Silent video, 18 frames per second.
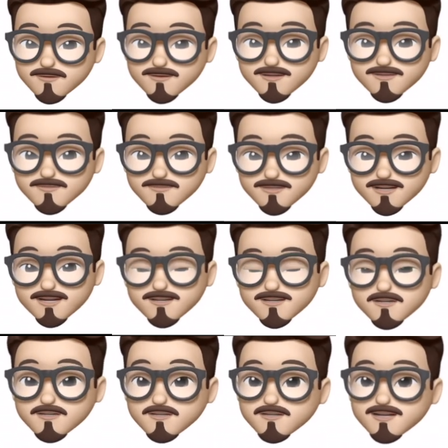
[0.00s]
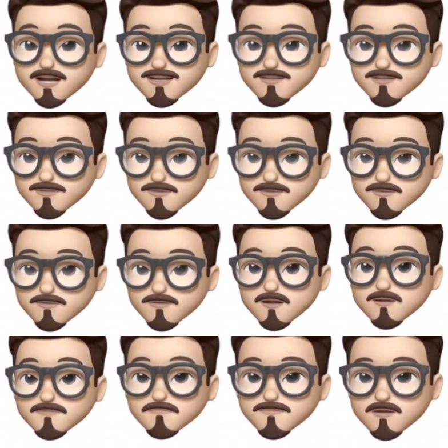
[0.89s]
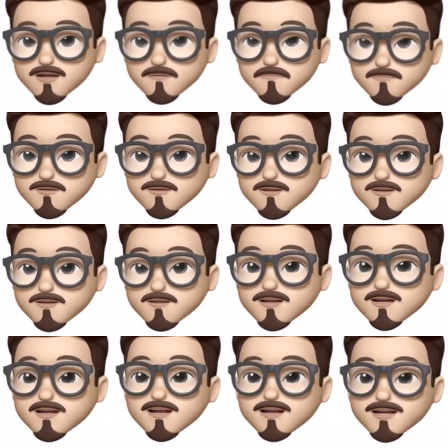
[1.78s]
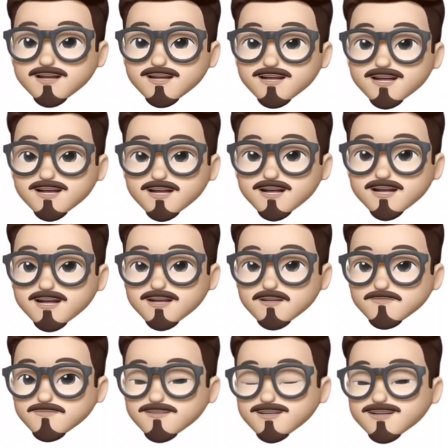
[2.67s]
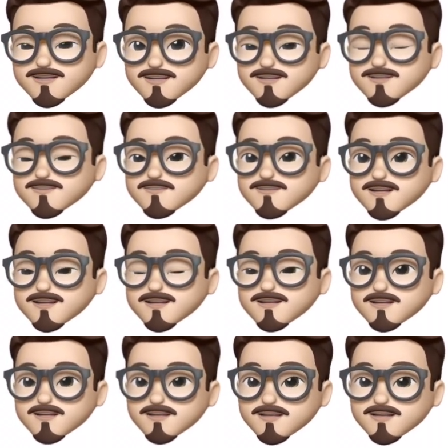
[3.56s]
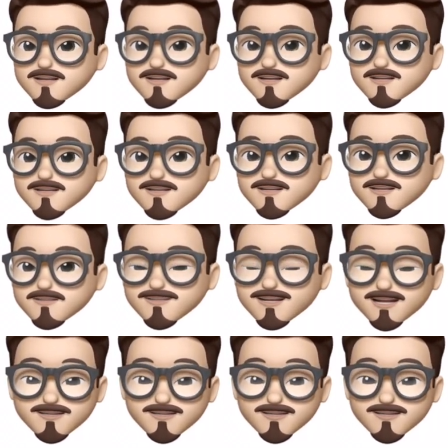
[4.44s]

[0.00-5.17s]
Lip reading: for his fringe. As you know, Harry Potter kind of have like this, his